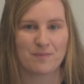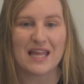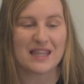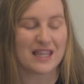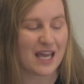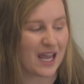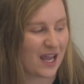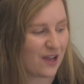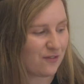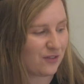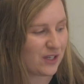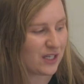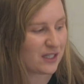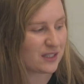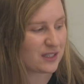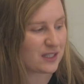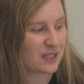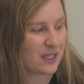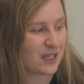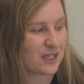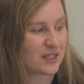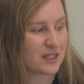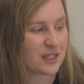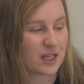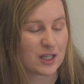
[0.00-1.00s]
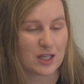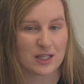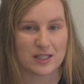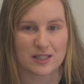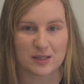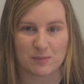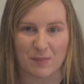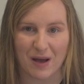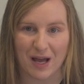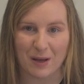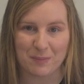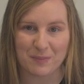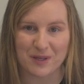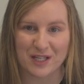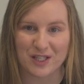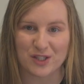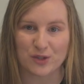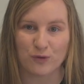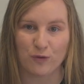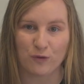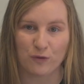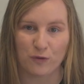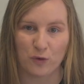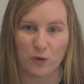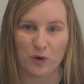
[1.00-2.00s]
The heaviest is the Smart
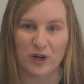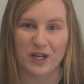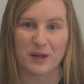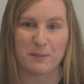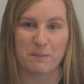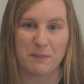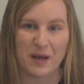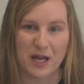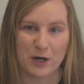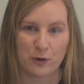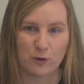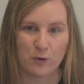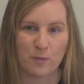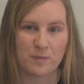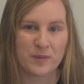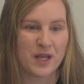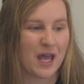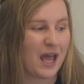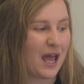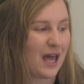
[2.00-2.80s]
Pixel 40 Metal,